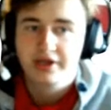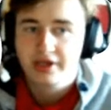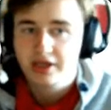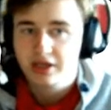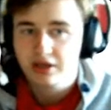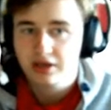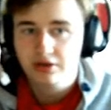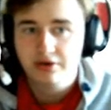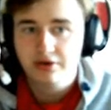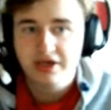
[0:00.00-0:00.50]

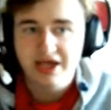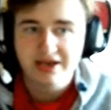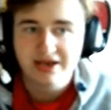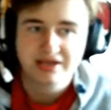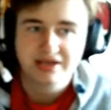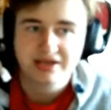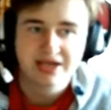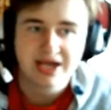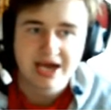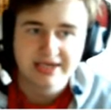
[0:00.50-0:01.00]
Look at
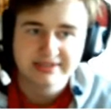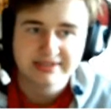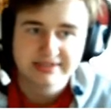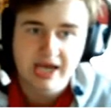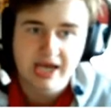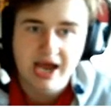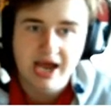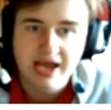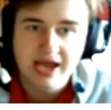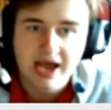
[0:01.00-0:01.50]
it, guys.
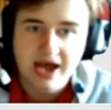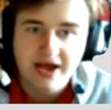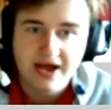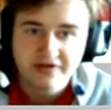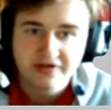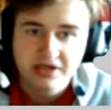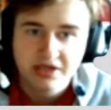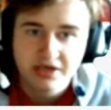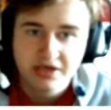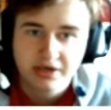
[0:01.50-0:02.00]
I have
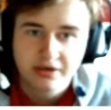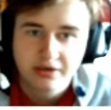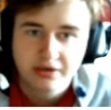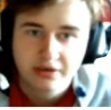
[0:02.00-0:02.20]
here